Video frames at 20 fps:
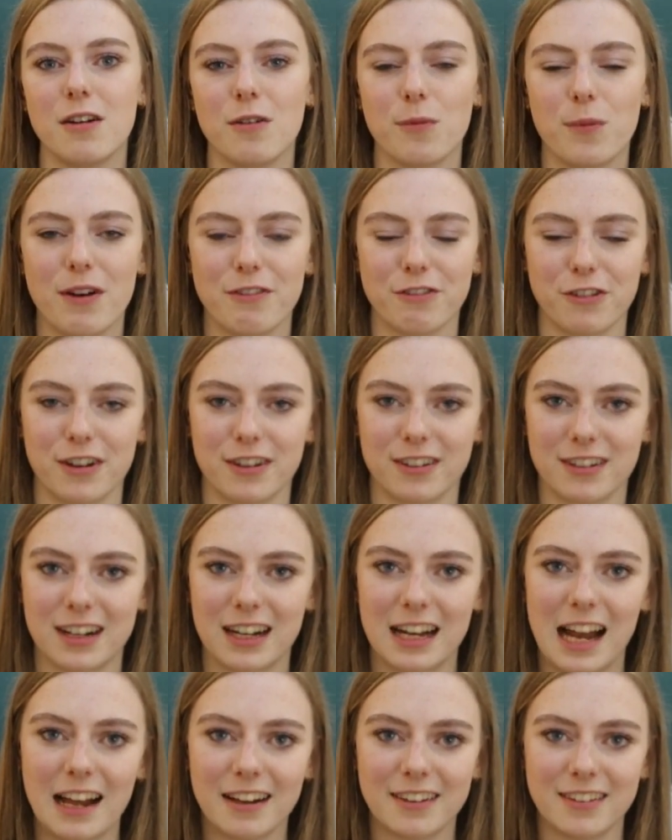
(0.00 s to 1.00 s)
whether it's
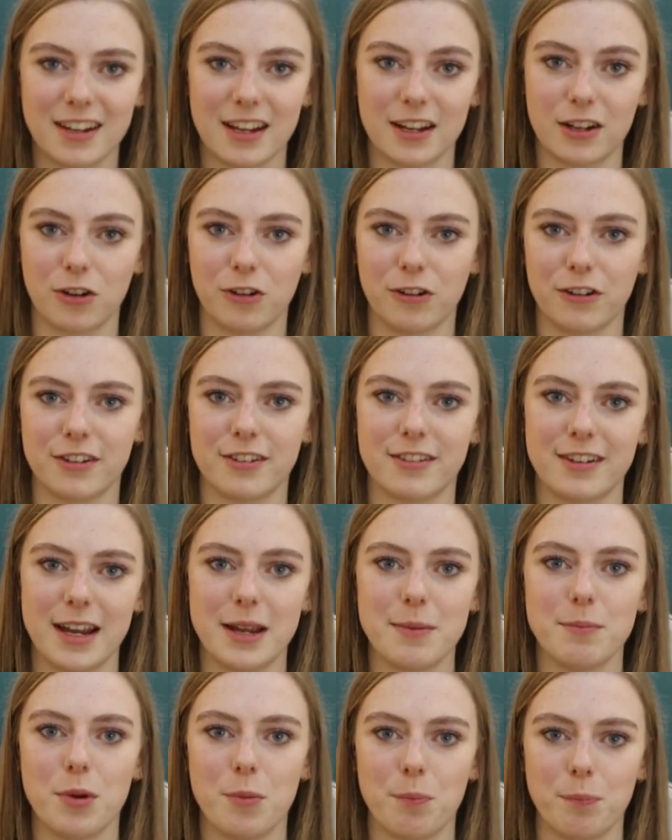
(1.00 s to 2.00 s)
classic or a
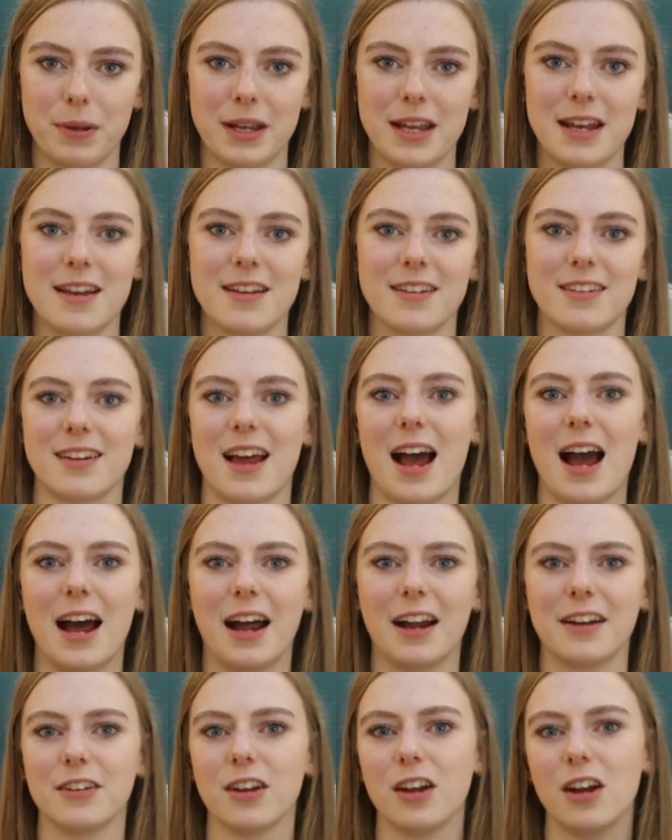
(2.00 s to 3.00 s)
statement piece,
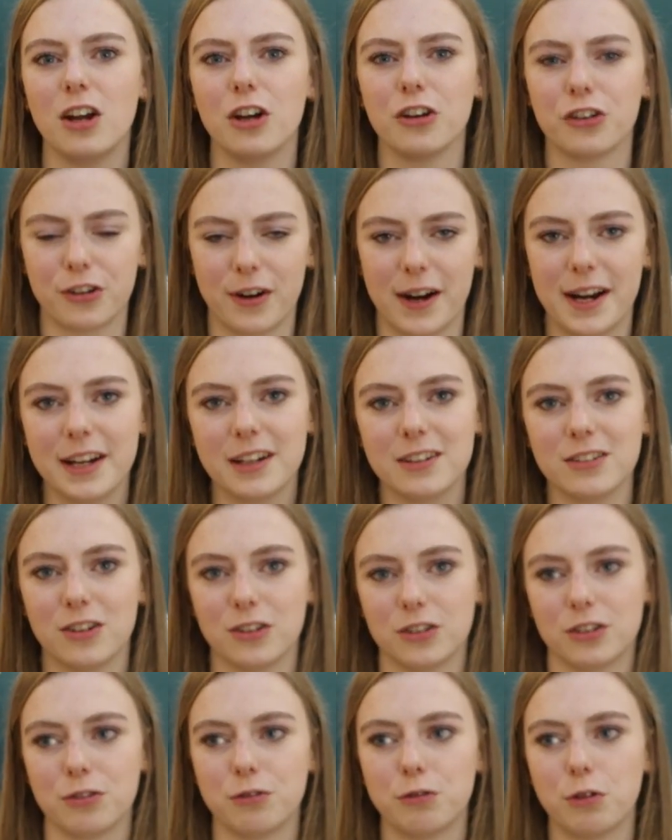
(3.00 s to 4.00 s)
and trying
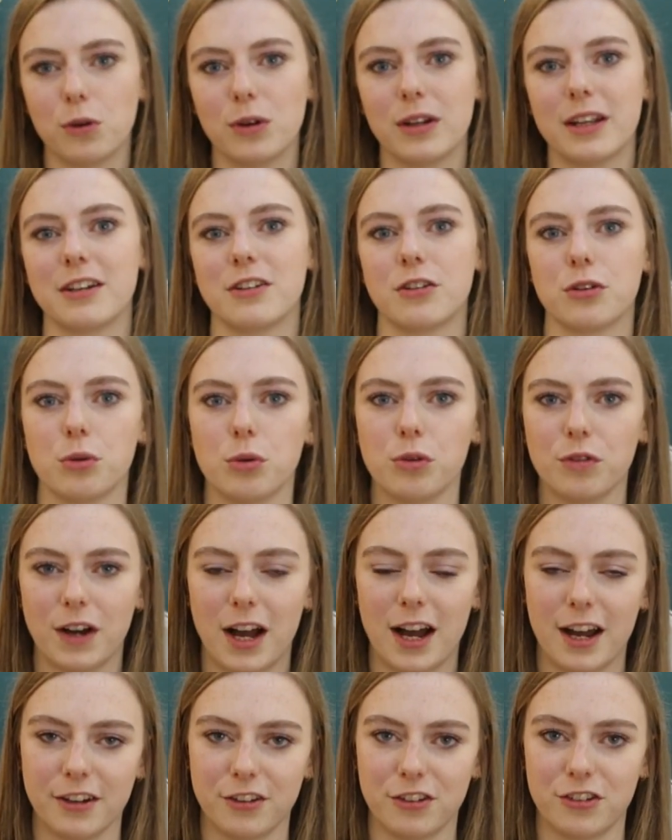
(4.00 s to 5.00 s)
not to fall into all the
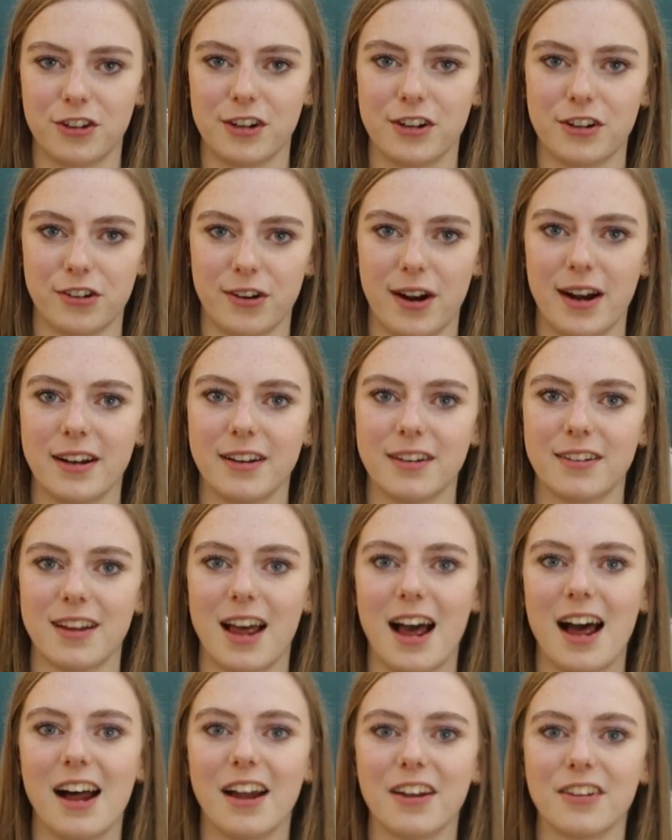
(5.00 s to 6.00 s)
high street trends,
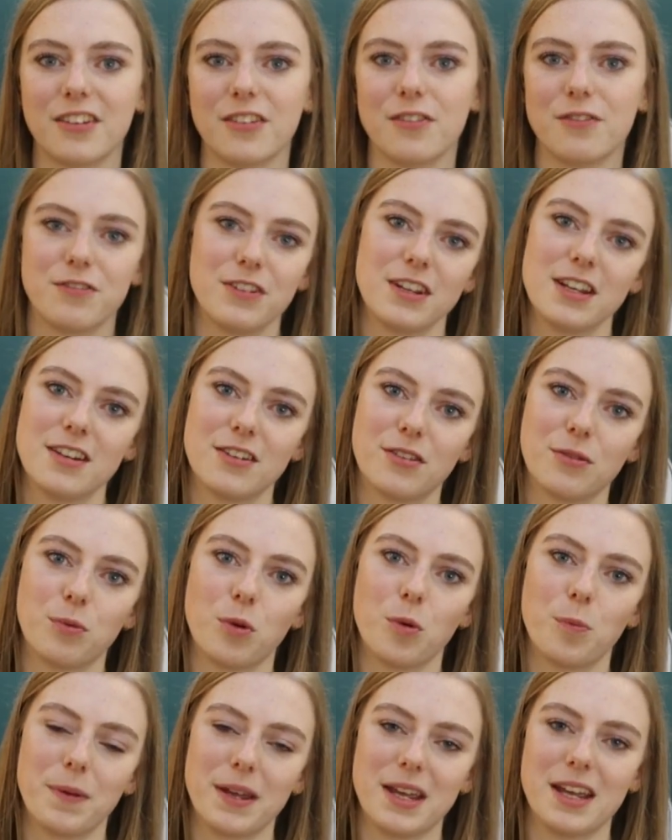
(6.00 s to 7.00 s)
as these
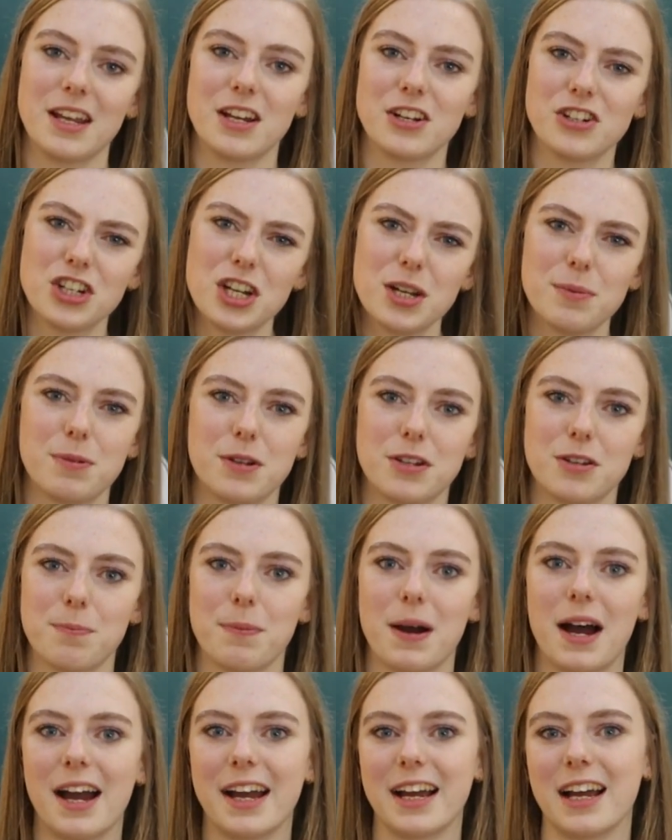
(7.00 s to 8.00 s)
will be cheaper to
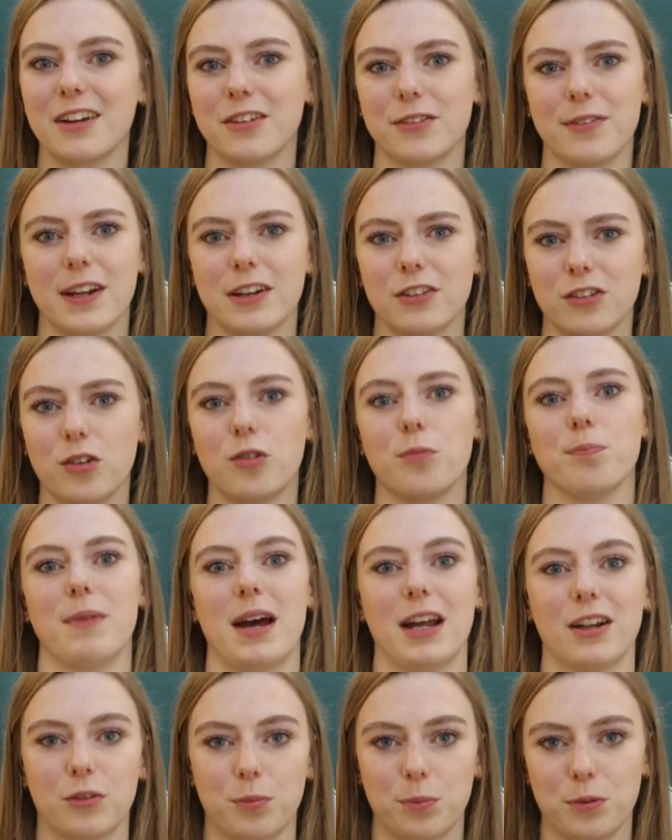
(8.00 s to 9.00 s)
buy as they're sort of
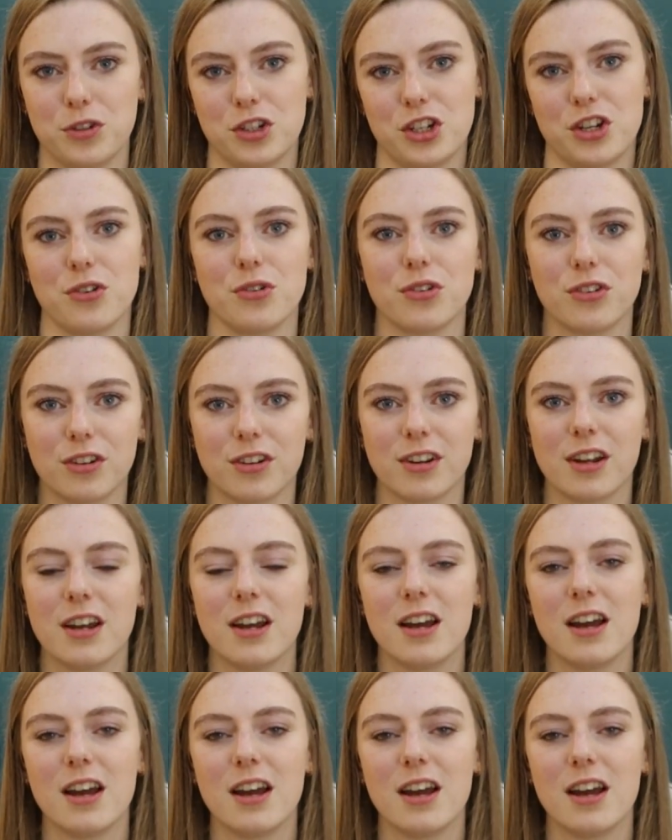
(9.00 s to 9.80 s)
mass produced